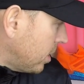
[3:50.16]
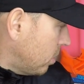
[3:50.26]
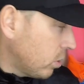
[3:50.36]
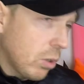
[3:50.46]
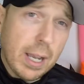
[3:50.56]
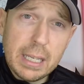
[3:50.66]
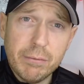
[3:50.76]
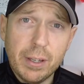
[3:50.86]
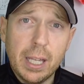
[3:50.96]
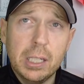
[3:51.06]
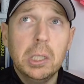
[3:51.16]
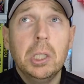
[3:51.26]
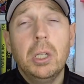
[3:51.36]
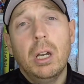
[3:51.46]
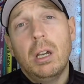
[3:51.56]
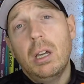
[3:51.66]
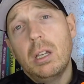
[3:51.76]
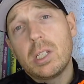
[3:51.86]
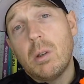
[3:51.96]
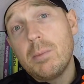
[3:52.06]
huge Nike fan,
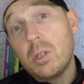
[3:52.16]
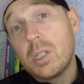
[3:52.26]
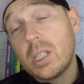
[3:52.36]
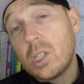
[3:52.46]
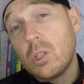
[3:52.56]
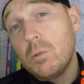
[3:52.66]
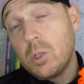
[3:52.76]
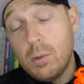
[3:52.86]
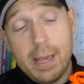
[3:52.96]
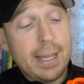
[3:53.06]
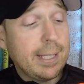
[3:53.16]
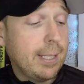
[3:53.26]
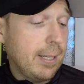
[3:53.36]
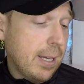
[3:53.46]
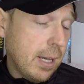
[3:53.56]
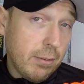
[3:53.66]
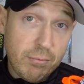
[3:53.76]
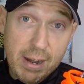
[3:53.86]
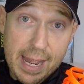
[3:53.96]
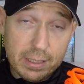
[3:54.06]
so I'm used to the Zoom X
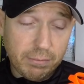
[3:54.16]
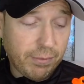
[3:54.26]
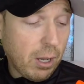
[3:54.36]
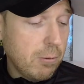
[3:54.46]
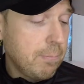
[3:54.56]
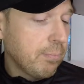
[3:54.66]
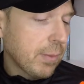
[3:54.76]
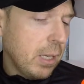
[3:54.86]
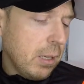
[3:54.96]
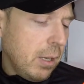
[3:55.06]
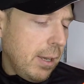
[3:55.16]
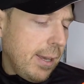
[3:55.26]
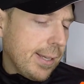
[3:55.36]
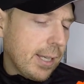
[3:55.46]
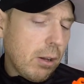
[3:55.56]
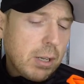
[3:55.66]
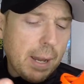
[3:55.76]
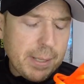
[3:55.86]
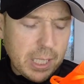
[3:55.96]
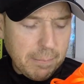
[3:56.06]
and React foam. So
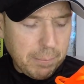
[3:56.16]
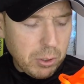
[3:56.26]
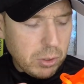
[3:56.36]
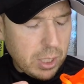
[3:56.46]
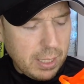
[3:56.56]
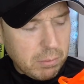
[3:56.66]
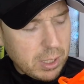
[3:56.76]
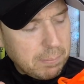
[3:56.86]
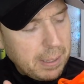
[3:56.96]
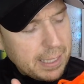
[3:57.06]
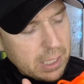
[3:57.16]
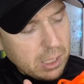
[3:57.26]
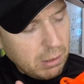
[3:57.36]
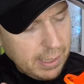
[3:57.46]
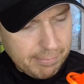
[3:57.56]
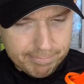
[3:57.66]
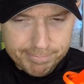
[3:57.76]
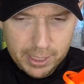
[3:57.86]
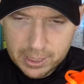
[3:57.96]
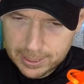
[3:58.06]
coming to the Boost, it was been a slight
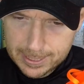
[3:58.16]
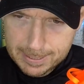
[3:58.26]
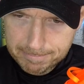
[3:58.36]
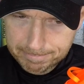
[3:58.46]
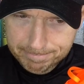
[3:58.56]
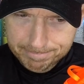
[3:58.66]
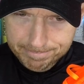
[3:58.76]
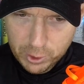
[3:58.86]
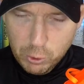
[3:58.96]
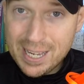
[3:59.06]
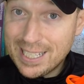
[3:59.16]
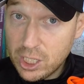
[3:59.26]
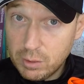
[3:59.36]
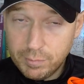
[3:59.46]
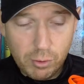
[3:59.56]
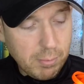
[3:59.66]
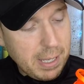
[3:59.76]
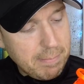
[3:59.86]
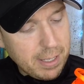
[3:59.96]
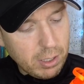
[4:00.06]
transition for
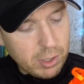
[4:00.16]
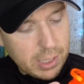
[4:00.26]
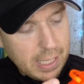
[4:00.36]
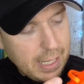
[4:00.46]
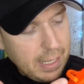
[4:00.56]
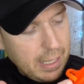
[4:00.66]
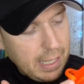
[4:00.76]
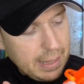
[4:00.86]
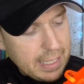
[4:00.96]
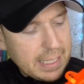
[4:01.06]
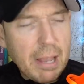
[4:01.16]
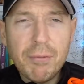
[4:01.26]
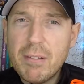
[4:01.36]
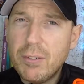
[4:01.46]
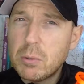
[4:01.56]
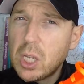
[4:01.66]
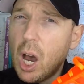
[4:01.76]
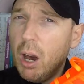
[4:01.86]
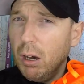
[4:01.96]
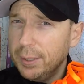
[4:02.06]
me, because this definitely feels
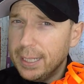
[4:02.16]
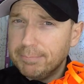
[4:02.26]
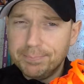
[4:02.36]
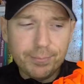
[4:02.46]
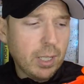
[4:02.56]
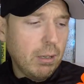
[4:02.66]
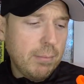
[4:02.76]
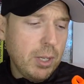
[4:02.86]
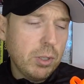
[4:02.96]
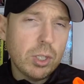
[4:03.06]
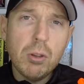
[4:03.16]
harder than I'm used